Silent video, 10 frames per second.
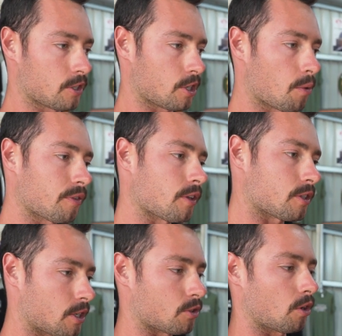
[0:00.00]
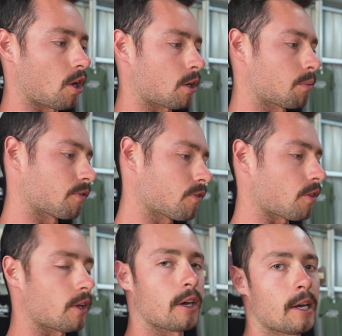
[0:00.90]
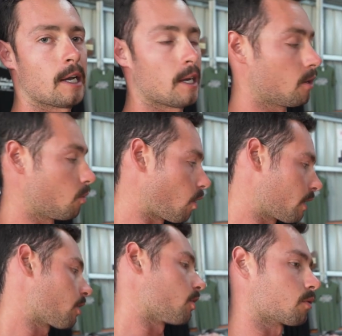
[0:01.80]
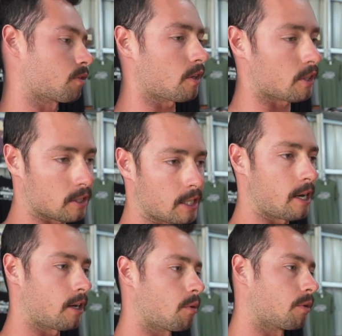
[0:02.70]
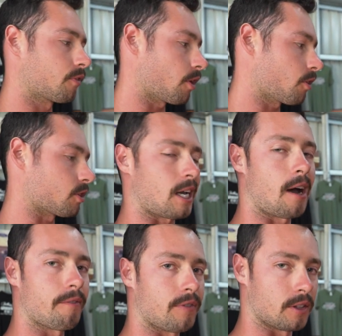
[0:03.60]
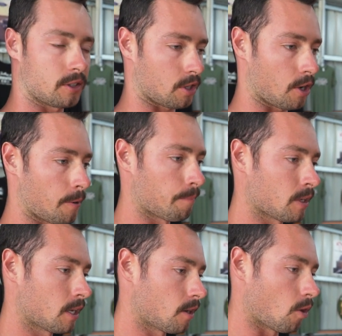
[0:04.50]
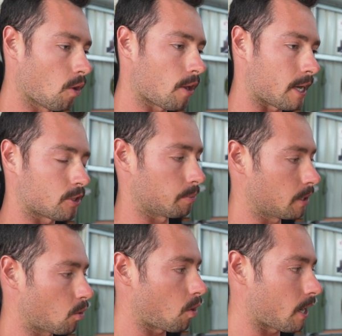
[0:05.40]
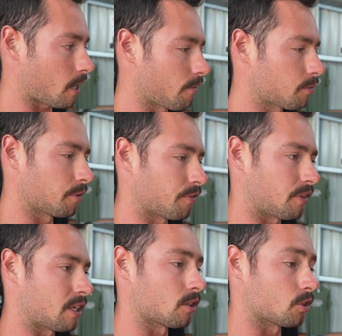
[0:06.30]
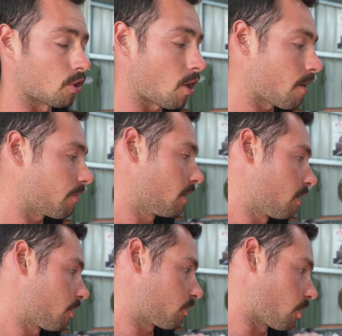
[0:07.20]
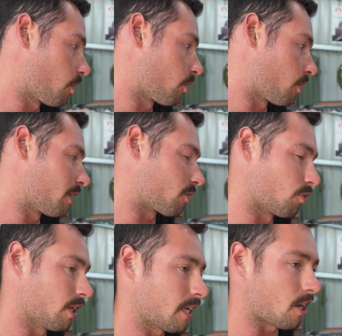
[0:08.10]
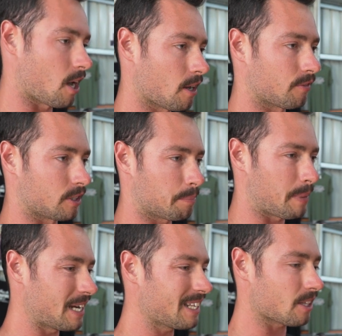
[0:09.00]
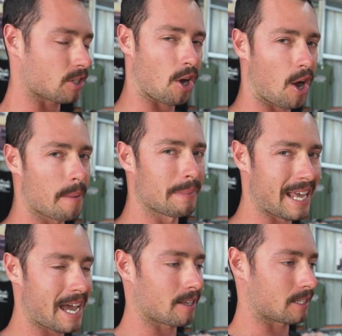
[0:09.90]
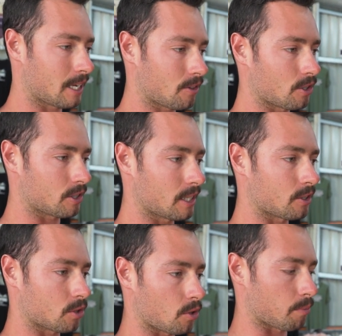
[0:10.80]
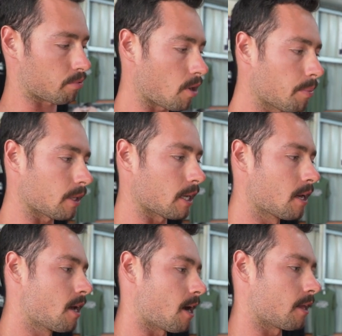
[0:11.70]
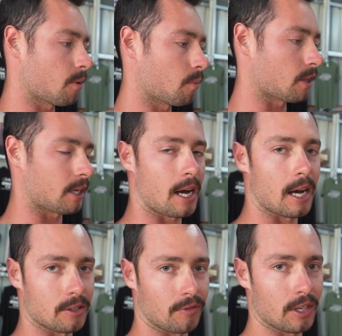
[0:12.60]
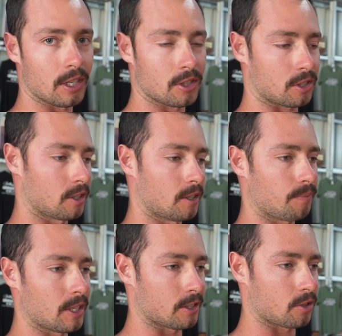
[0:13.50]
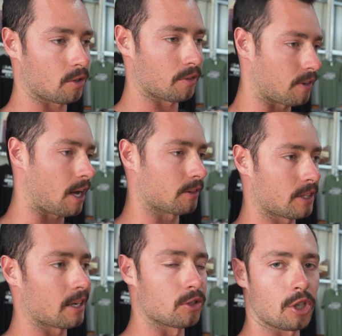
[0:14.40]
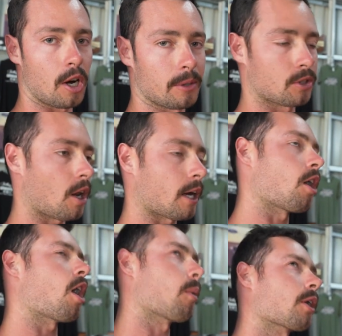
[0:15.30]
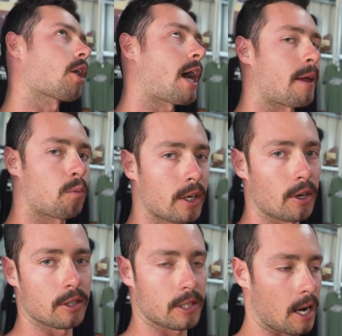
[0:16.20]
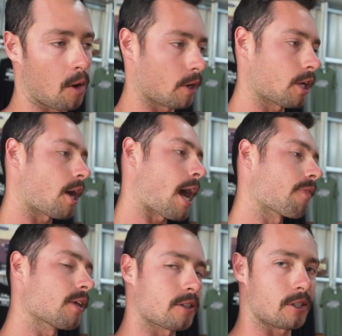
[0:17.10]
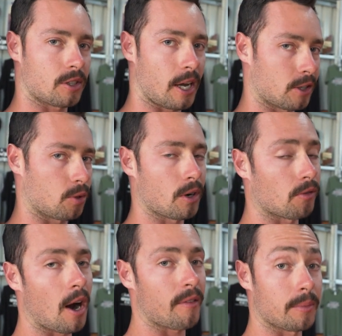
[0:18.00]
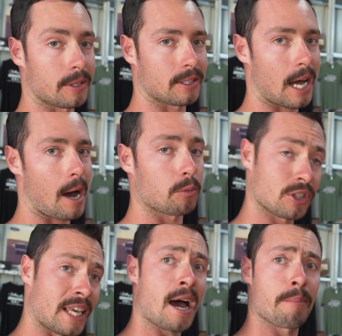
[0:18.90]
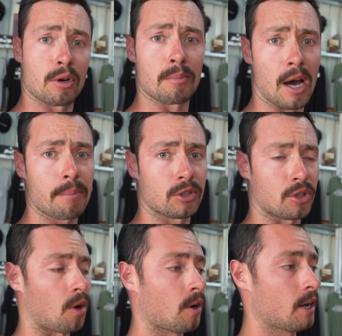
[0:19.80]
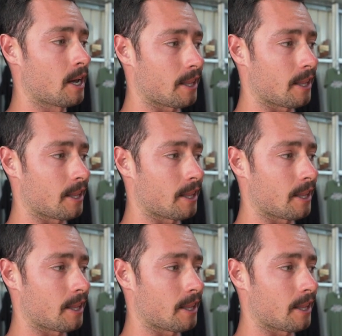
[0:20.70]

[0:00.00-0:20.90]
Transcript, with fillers: So we've got the central locking, we've got the windows, we've got the stereo, we've got those comforts. So all of that should be quite comfortable for thing to drive. So it's really kind of spending the time now to get those things sorted properly, and then when the car's finished, it's sort of a done job. It's not like, oh, I want to go add windows now, I want to go add this. It's like doing it right from the start, which is how I built my Patrol.